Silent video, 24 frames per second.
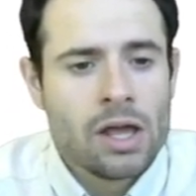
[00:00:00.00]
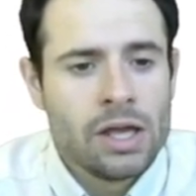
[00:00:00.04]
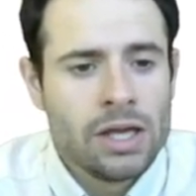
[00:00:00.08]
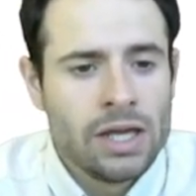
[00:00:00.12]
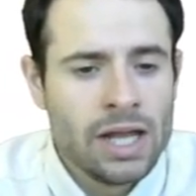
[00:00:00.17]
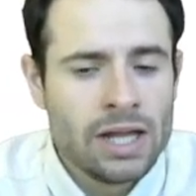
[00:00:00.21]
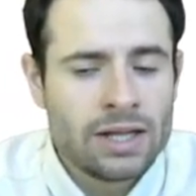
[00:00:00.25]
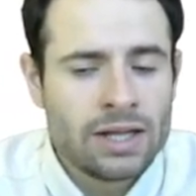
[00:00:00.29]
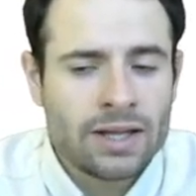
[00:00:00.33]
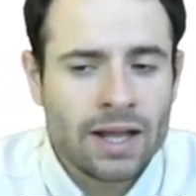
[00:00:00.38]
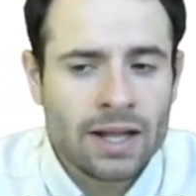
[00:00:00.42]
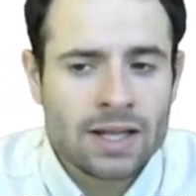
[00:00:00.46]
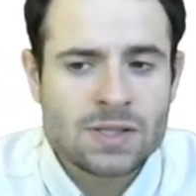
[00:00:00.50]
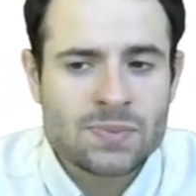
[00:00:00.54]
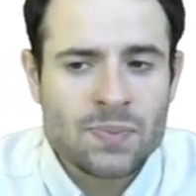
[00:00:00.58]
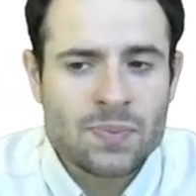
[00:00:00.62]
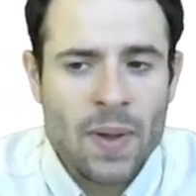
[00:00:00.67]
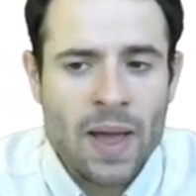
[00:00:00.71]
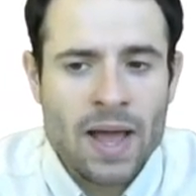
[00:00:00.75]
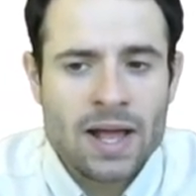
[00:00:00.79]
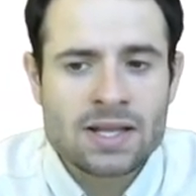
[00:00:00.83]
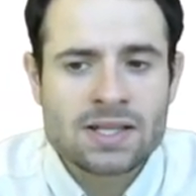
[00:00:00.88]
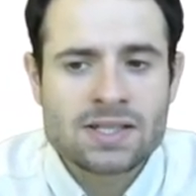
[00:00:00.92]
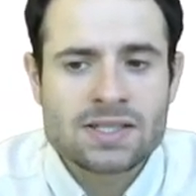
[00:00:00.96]
It can
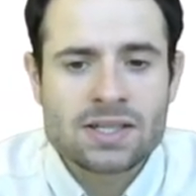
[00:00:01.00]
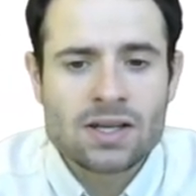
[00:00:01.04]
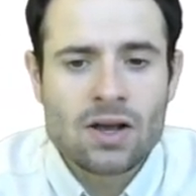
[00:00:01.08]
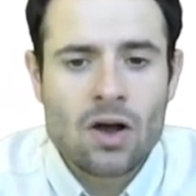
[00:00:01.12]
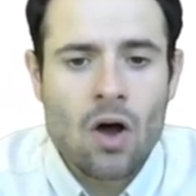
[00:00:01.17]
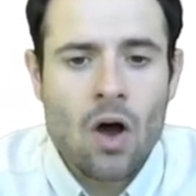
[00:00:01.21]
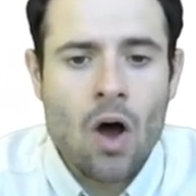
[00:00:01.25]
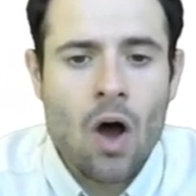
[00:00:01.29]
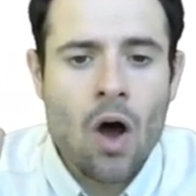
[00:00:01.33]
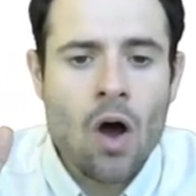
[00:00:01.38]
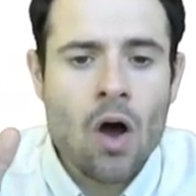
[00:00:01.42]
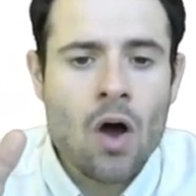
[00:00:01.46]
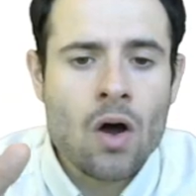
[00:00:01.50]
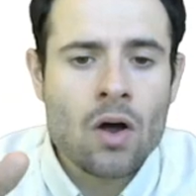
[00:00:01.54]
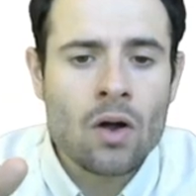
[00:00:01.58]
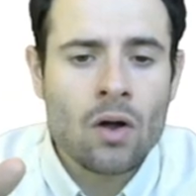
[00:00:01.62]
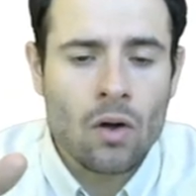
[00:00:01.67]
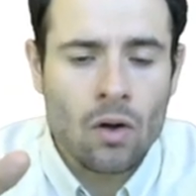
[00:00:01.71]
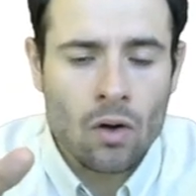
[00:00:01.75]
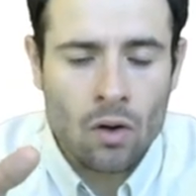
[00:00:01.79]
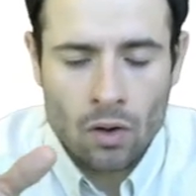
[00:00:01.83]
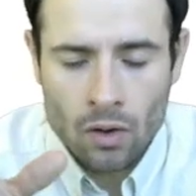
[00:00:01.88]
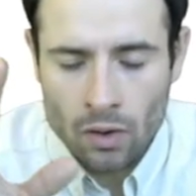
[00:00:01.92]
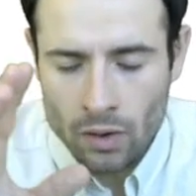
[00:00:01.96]
spend uh,
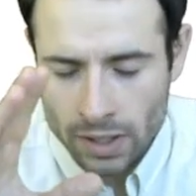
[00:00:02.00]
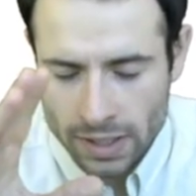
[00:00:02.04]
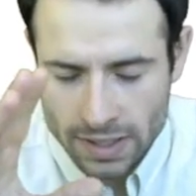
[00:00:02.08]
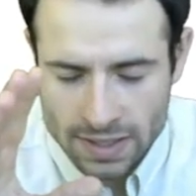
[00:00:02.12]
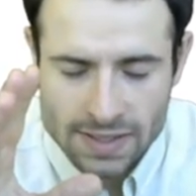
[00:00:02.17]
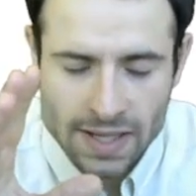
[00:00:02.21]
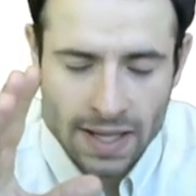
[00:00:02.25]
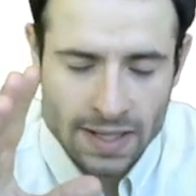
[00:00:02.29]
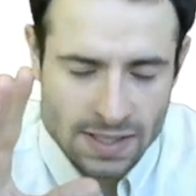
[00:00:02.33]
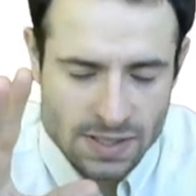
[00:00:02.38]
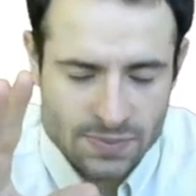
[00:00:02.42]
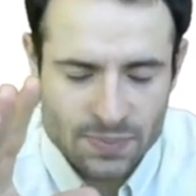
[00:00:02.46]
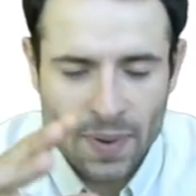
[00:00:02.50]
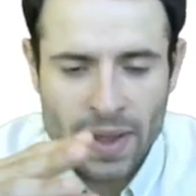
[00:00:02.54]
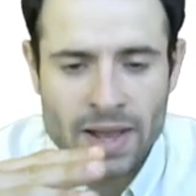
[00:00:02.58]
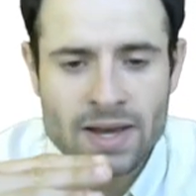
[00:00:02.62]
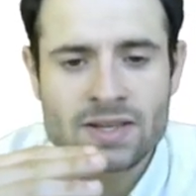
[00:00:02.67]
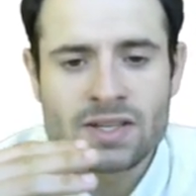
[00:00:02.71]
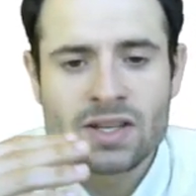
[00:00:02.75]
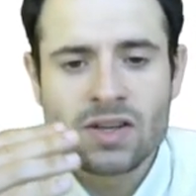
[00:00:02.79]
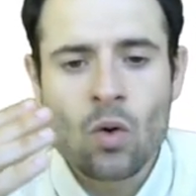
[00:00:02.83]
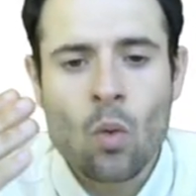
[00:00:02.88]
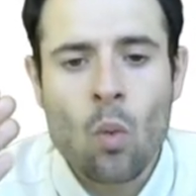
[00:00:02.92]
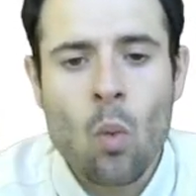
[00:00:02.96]
it can
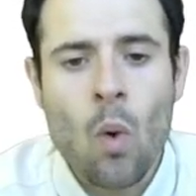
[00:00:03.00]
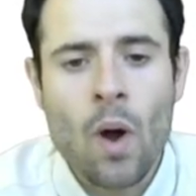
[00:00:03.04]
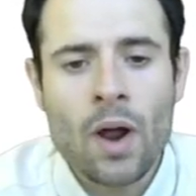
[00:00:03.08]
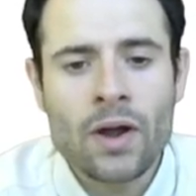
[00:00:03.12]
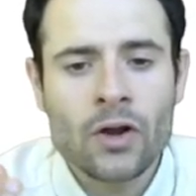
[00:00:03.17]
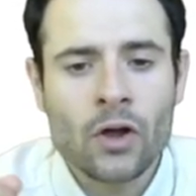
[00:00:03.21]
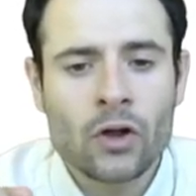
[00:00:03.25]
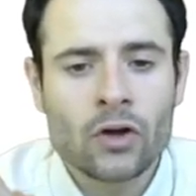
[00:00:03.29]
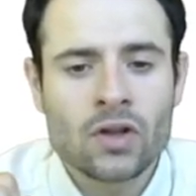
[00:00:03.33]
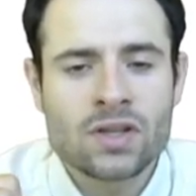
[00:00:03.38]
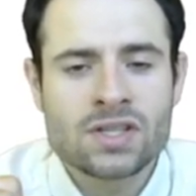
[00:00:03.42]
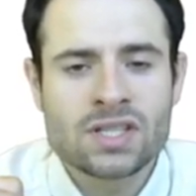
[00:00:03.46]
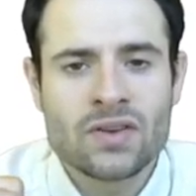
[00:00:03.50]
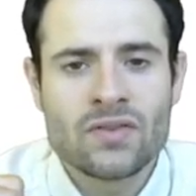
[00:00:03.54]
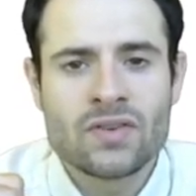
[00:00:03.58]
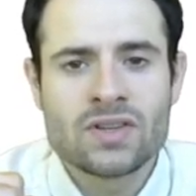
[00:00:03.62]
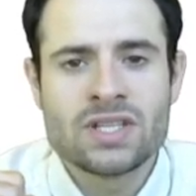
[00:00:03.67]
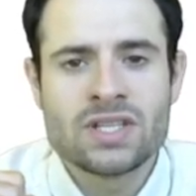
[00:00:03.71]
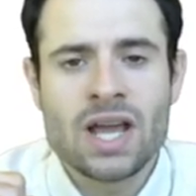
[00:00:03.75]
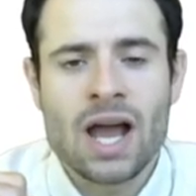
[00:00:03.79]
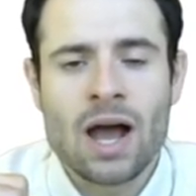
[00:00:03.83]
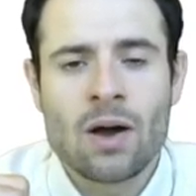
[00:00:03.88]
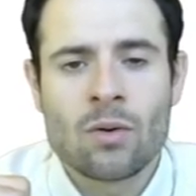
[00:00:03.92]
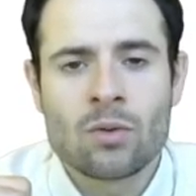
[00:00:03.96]
spend
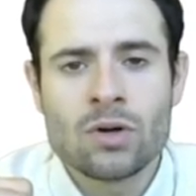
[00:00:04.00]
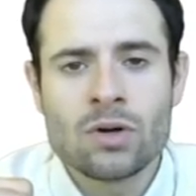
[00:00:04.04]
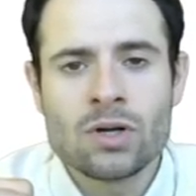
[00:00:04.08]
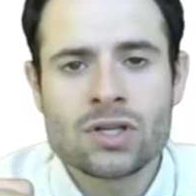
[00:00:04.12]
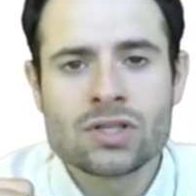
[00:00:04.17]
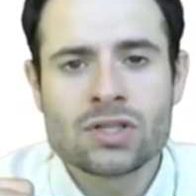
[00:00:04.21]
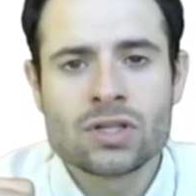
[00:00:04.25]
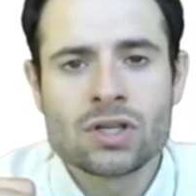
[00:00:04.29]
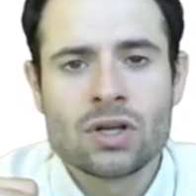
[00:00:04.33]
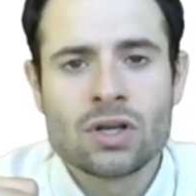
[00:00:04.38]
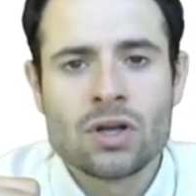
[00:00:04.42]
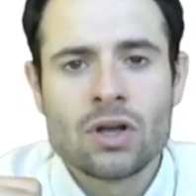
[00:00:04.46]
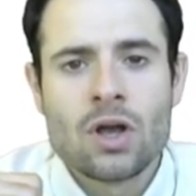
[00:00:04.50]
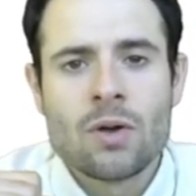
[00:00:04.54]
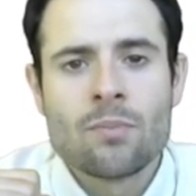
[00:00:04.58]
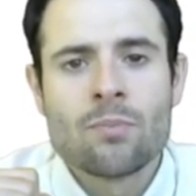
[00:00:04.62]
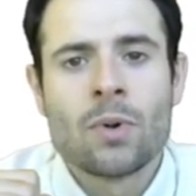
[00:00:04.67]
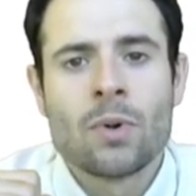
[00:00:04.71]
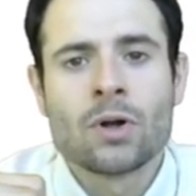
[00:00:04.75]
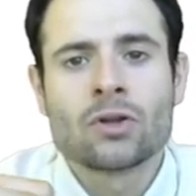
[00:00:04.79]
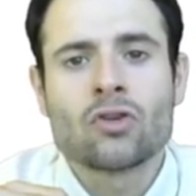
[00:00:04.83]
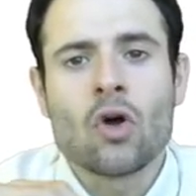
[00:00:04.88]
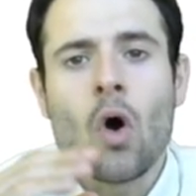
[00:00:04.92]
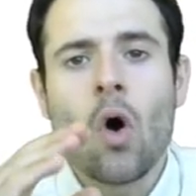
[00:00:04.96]
170 hours,
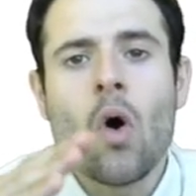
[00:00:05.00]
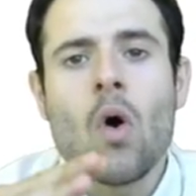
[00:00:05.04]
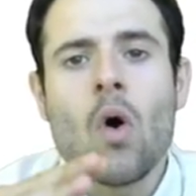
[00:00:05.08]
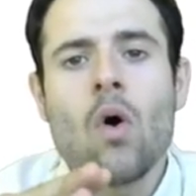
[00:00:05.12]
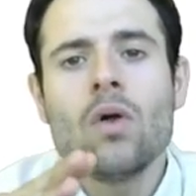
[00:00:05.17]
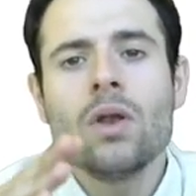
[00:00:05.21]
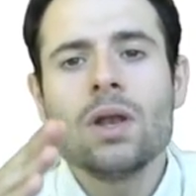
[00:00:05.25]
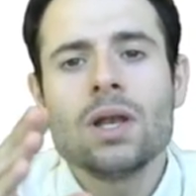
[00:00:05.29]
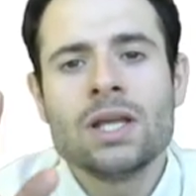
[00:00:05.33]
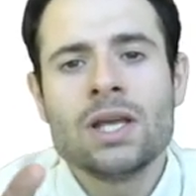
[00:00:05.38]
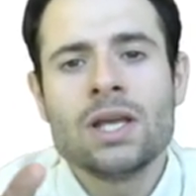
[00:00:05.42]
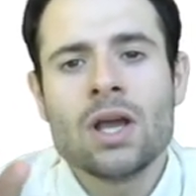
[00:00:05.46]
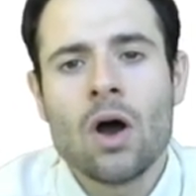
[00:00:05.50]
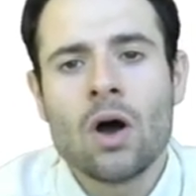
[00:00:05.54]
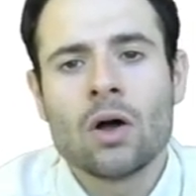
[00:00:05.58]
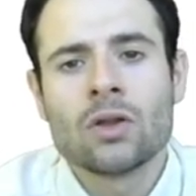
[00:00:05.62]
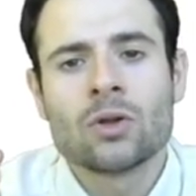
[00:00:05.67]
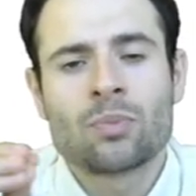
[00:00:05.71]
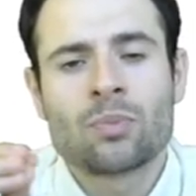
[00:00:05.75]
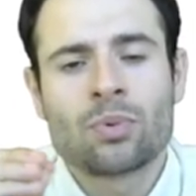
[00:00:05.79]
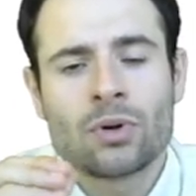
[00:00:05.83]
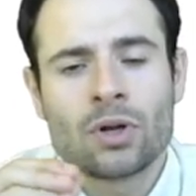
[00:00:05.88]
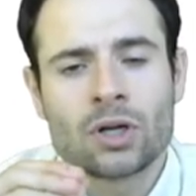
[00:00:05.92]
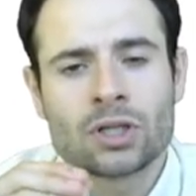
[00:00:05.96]
but only on
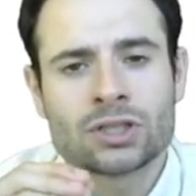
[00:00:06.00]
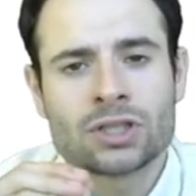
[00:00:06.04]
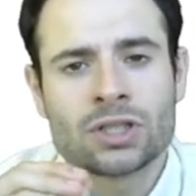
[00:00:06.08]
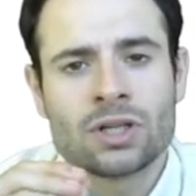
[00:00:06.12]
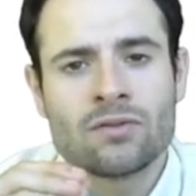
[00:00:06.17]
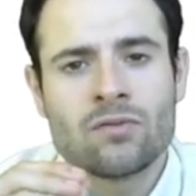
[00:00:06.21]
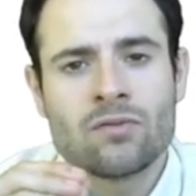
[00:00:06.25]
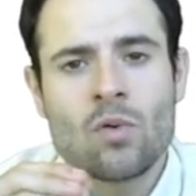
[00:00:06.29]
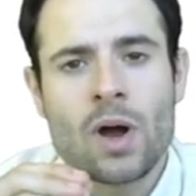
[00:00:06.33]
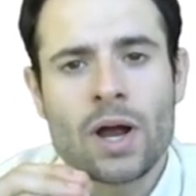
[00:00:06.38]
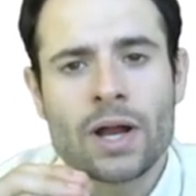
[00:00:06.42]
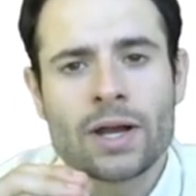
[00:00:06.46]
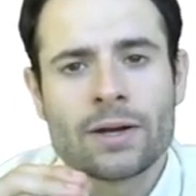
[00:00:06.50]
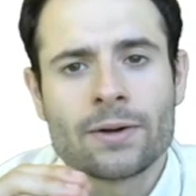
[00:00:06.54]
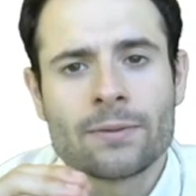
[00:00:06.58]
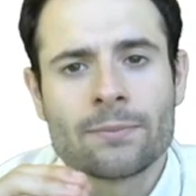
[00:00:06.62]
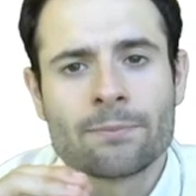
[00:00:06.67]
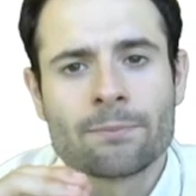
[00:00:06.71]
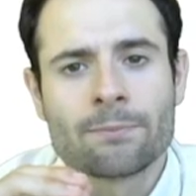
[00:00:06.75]
the production of wine.